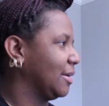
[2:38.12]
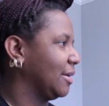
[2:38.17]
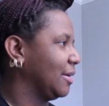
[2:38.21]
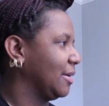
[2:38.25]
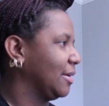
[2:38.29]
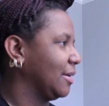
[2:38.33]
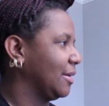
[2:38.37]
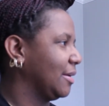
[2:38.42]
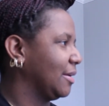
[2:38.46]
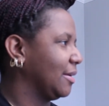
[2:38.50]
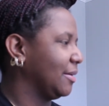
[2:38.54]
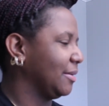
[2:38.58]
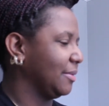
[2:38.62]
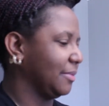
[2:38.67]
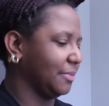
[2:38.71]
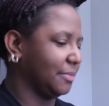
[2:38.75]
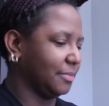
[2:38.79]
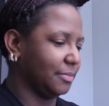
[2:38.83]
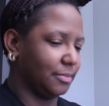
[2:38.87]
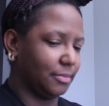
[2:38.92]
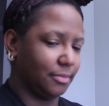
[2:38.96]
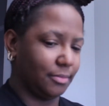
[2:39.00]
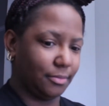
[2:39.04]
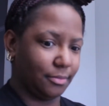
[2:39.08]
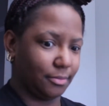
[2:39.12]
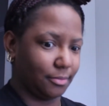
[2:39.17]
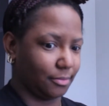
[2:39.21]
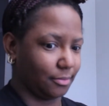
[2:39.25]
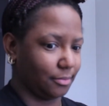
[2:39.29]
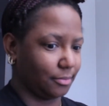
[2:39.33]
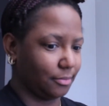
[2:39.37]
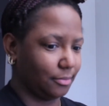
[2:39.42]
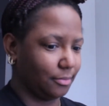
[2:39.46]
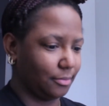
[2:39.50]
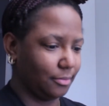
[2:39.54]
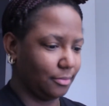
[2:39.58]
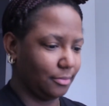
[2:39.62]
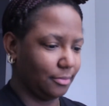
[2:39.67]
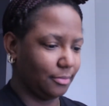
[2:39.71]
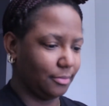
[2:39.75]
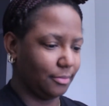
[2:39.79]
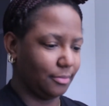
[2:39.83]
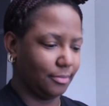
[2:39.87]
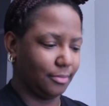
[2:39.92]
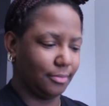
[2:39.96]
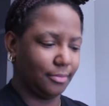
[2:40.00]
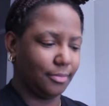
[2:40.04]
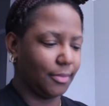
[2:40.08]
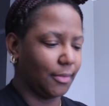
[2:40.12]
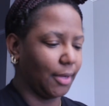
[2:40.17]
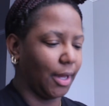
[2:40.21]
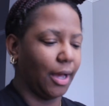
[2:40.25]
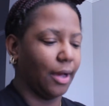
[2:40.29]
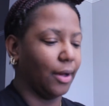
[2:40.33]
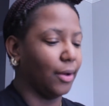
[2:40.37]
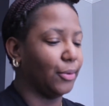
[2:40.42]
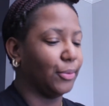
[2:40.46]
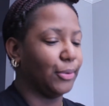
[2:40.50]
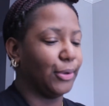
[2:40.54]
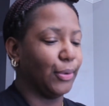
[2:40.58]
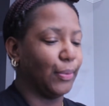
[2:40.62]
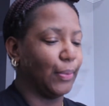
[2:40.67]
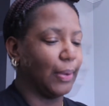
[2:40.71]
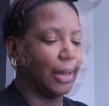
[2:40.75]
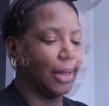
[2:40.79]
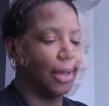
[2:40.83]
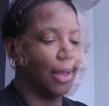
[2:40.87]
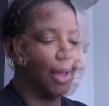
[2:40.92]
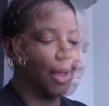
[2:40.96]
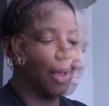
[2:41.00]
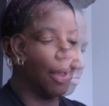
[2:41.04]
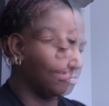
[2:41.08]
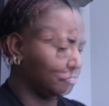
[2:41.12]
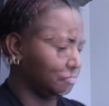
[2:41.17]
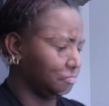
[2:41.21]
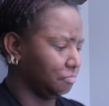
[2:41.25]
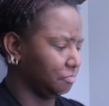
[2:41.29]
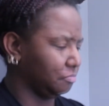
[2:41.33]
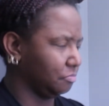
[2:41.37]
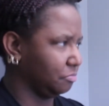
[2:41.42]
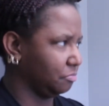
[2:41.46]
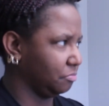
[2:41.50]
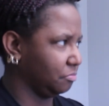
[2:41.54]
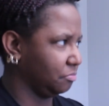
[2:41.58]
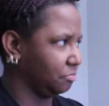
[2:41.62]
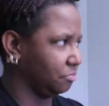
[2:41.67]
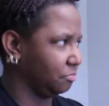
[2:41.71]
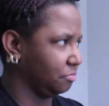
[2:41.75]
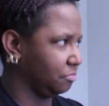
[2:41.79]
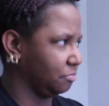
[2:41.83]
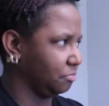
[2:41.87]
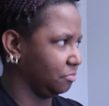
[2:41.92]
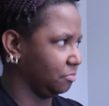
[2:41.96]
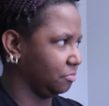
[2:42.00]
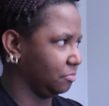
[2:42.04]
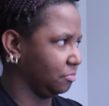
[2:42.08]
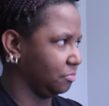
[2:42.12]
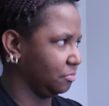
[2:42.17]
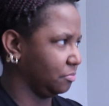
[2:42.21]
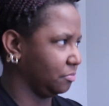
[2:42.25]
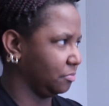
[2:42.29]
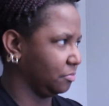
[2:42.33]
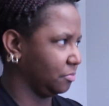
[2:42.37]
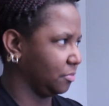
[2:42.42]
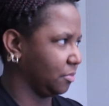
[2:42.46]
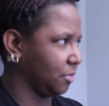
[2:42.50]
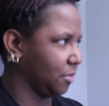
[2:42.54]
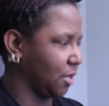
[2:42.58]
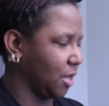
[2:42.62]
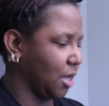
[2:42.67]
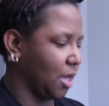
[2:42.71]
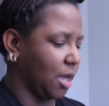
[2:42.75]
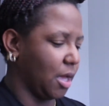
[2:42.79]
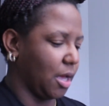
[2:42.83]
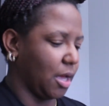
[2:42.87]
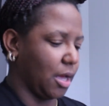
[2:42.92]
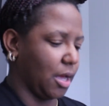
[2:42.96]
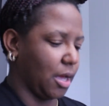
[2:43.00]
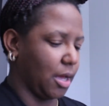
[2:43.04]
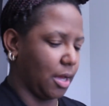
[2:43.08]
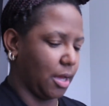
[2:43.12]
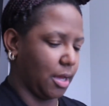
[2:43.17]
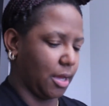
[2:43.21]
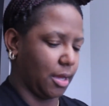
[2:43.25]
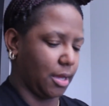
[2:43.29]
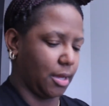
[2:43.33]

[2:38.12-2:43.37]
You know why I didn't paint it yet. I don't know why. I don't mind making, you know I'm extra.